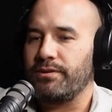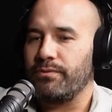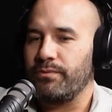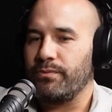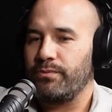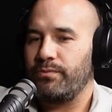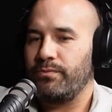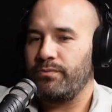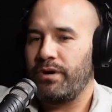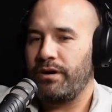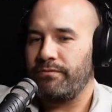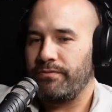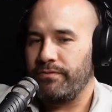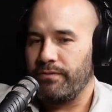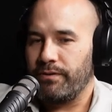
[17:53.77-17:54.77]
you
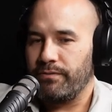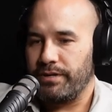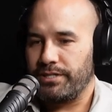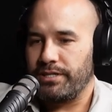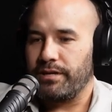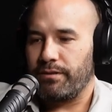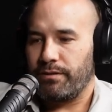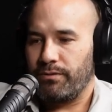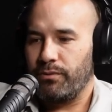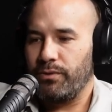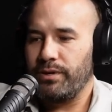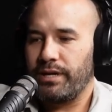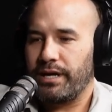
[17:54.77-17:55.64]
originally thought.